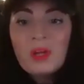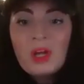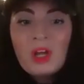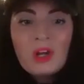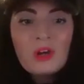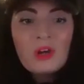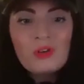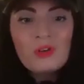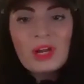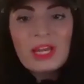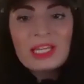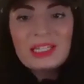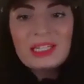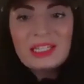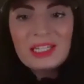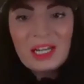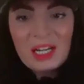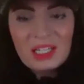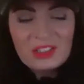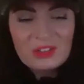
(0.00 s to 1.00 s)
creating
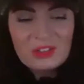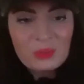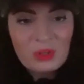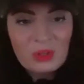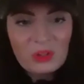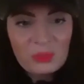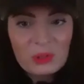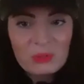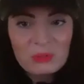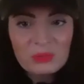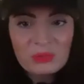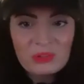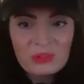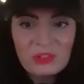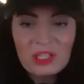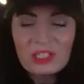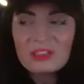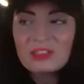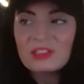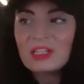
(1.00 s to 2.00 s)
the item that's being
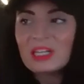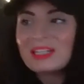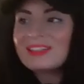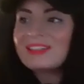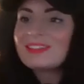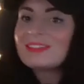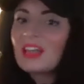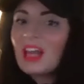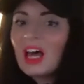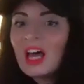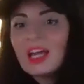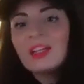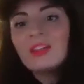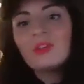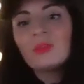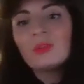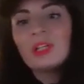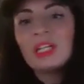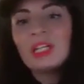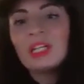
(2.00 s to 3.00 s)
presented, any
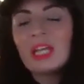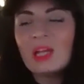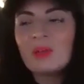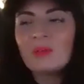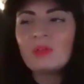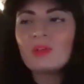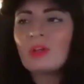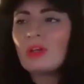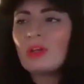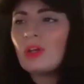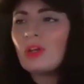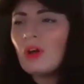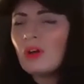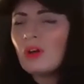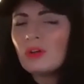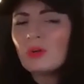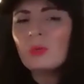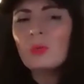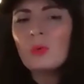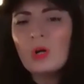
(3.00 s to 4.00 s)
slides or any games. There's a
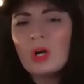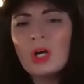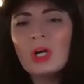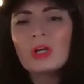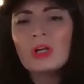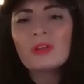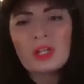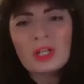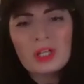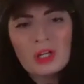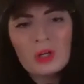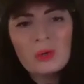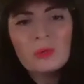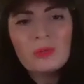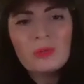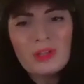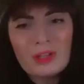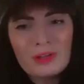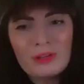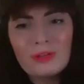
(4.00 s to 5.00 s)
lot of work that
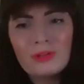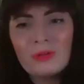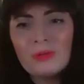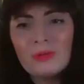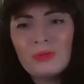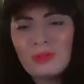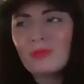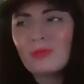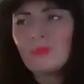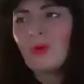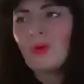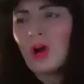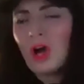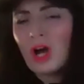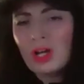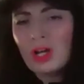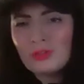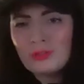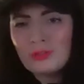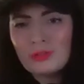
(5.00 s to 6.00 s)
goes in. So you think for
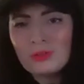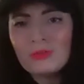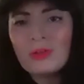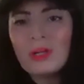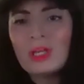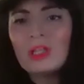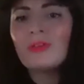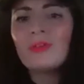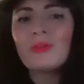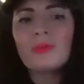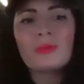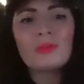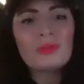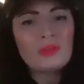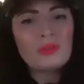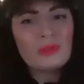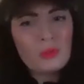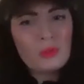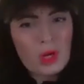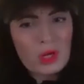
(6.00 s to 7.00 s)
100 events or
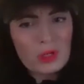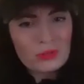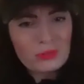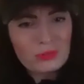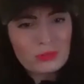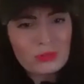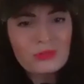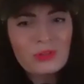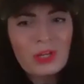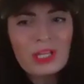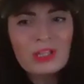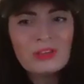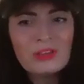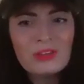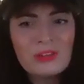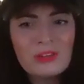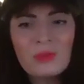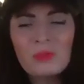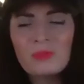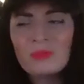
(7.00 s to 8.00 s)
200
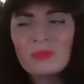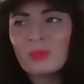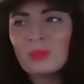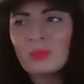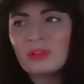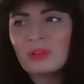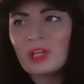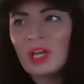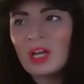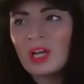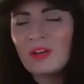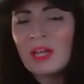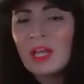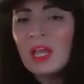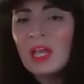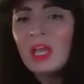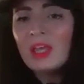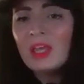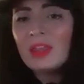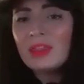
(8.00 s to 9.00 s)
events done for a particular area,
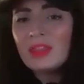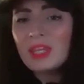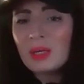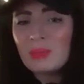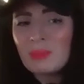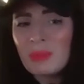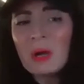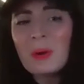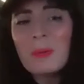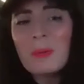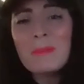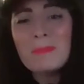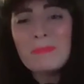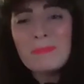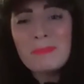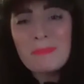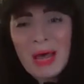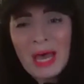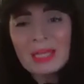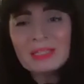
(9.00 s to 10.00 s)
the amount of
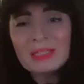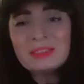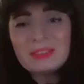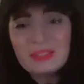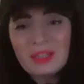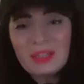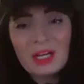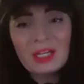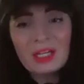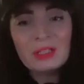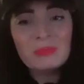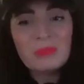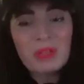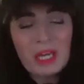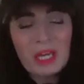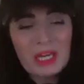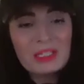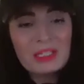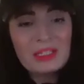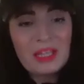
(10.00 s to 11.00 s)
man time
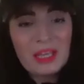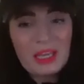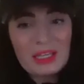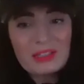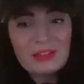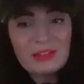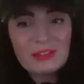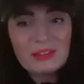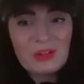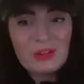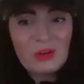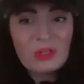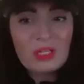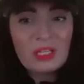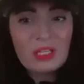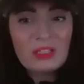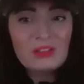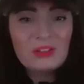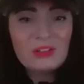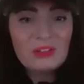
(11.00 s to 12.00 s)
that has gone
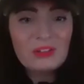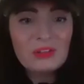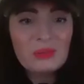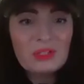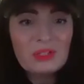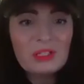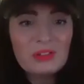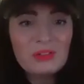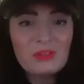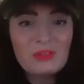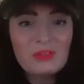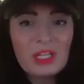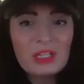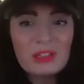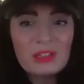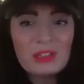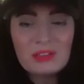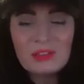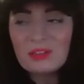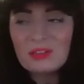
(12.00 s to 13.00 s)
into doing these
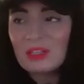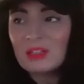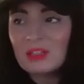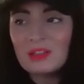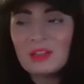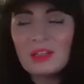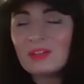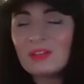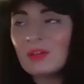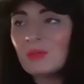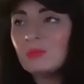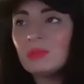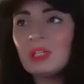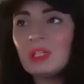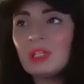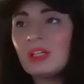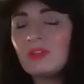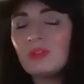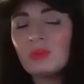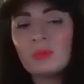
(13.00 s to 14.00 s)
events is
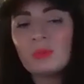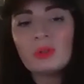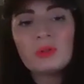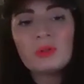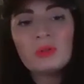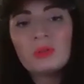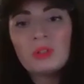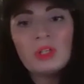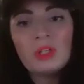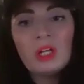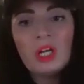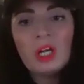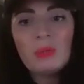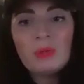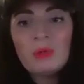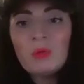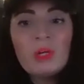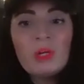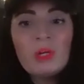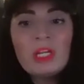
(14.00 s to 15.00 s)
unbelievable. I
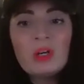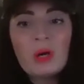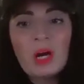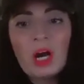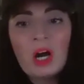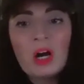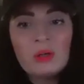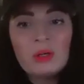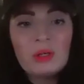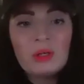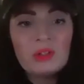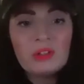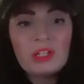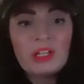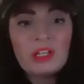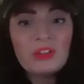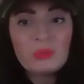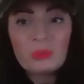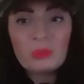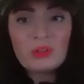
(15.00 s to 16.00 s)
mean, we know how hard
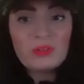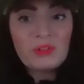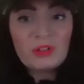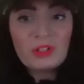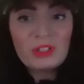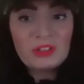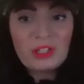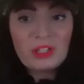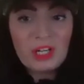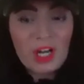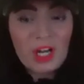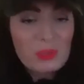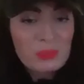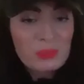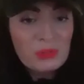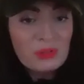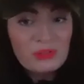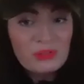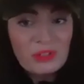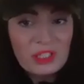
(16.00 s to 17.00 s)
it is, and we've only done a
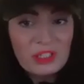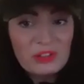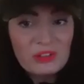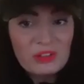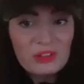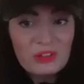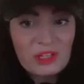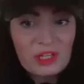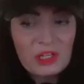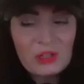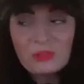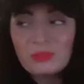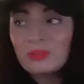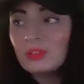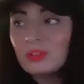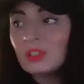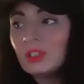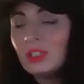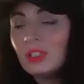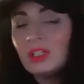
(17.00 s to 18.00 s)
couple of events ourselves.
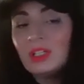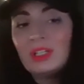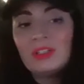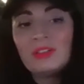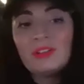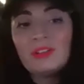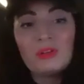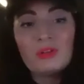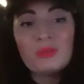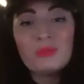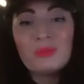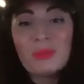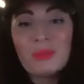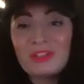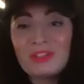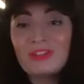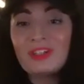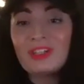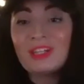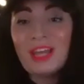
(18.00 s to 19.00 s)
So
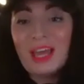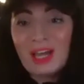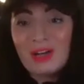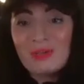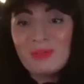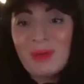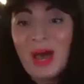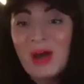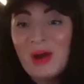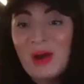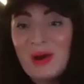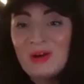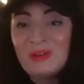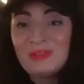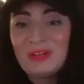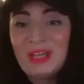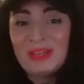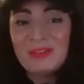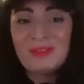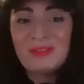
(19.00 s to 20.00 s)
imagine that amount
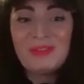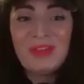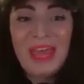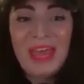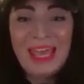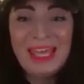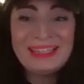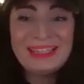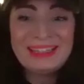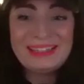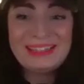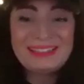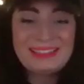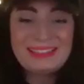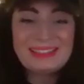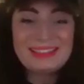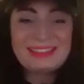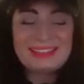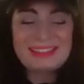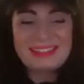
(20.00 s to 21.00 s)
of
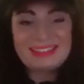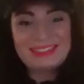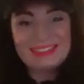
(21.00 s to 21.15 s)
events.